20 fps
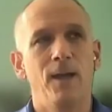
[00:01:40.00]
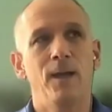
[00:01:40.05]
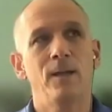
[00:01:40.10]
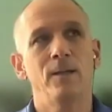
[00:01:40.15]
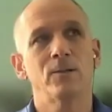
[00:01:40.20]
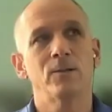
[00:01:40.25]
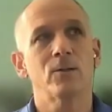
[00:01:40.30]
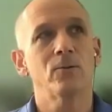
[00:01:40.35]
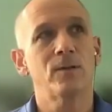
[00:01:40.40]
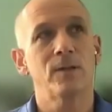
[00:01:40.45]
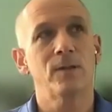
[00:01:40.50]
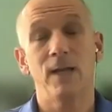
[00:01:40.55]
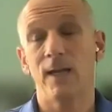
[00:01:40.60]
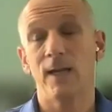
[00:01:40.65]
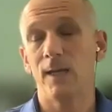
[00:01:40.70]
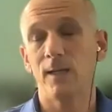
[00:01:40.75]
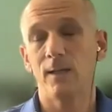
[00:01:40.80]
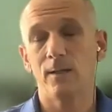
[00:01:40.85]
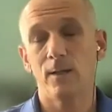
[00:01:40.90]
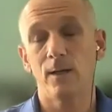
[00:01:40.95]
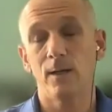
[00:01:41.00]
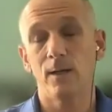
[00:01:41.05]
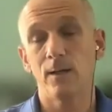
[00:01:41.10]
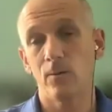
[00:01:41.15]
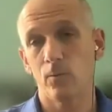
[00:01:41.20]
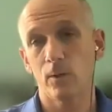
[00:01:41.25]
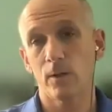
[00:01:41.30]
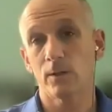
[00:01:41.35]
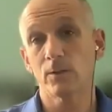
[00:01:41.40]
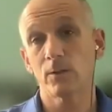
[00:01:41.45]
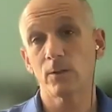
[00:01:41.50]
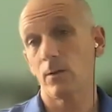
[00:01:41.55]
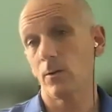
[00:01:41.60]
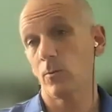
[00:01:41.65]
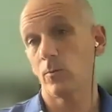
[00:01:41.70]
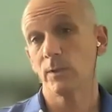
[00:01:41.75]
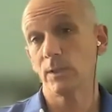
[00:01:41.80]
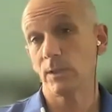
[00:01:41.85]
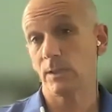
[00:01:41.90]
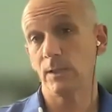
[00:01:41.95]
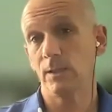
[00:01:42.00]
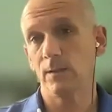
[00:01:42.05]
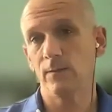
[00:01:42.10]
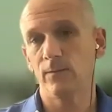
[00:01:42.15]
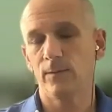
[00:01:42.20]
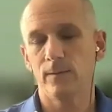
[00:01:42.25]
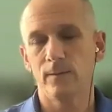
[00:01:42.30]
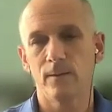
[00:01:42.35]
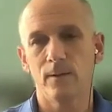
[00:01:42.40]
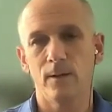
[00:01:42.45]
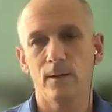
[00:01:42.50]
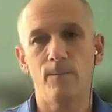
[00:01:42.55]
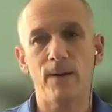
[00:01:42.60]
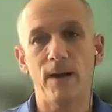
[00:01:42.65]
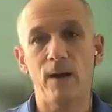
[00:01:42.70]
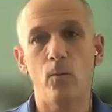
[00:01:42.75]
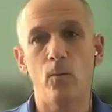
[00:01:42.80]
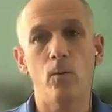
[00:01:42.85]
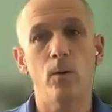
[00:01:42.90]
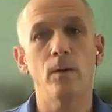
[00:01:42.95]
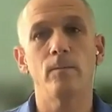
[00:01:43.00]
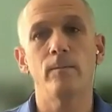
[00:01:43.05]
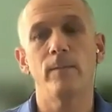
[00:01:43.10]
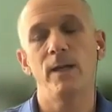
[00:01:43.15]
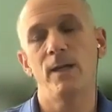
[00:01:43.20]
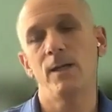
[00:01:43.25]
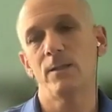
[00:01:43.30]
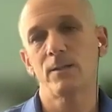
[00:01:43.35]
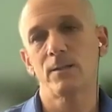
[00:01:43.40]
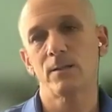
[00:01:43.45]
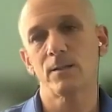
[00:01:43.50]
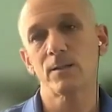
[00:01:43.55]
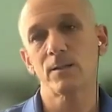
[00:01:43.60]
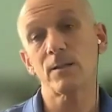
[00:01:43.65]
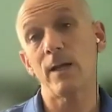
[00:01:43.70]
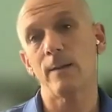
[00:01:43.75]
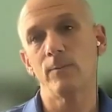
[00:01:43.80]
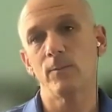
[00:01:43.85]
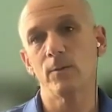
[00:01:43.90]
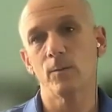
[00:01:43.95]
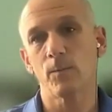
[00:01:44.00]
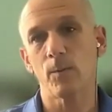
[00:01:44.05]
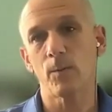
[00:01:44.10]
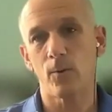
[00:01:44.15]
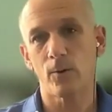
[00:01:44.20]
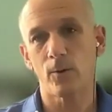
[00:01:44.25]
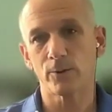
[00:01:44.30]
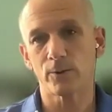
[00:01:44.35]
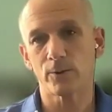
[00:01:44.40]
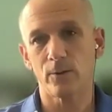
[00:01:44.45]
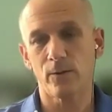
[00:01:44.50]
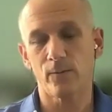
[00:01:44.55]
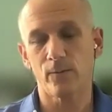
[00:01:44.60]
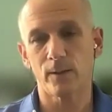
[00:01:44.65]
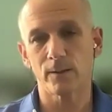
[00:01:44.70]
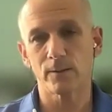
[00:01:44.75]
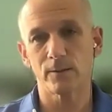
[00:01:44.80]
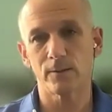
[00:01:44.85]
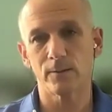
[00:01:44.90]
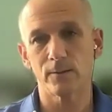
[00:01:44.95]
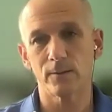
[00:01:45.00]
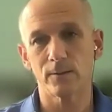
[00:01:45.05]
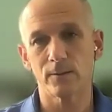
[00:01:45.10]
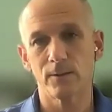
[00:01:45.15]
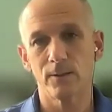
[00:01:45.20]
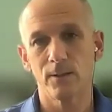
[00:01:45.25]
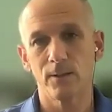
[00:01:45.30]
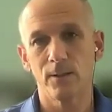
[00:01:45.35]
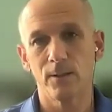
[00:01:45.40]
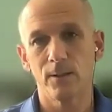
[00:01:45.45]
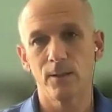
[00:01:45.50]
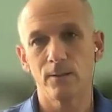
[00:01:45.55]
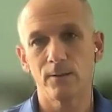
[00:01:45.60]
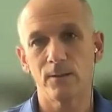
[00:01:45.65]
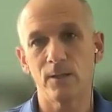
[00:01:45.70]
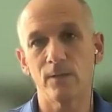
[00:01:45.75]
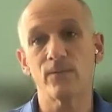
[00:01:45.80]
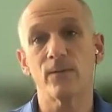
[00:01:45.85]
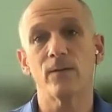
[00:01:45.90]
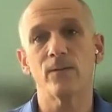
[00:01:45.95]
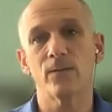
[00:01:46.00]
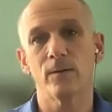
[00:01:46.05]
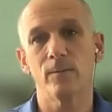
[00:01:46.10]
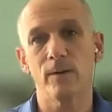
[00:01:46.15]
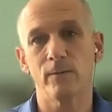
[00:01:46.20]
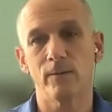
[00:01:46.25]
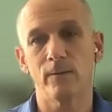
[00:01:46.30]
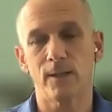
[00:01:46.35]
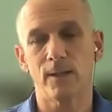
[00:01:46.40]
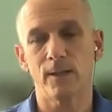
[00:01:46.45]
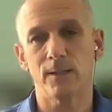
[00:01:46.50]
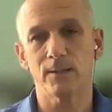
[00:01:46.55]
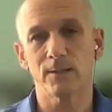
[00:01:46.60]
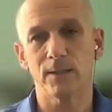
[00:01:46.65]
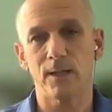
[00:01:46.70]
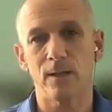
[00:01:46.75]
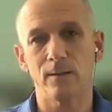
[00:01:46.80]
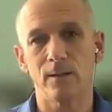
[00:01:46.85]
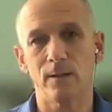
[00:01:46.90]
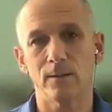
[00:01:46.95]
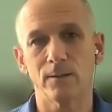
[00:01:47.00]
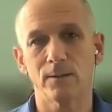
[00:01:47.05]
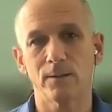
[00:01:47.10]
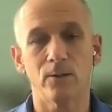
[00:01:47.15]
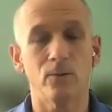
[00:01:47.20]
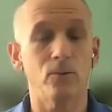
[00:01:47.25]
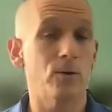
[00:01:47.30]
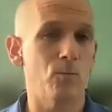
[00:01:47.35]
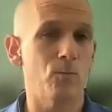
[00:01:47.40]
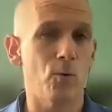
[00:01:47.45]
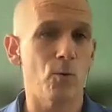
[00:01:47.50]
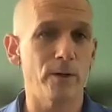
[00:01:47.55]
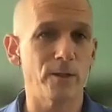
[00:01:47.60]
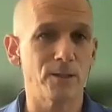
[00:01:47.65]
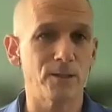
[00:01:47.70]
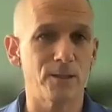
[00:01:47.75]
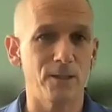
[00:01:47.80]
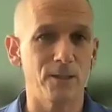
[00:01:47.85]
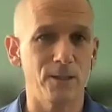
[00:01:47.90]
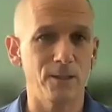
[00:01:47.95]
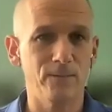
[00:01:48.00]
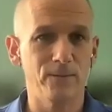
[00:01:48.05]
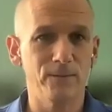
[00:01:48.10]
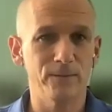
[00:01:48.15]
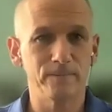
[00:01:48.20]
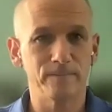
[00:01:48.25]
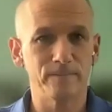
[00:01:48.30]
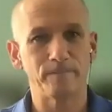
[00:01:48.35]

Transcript: And so today we're going to talk with Steve about what makes the Sleipner proportional thrusters different from everything else out there. So good morning, Steve.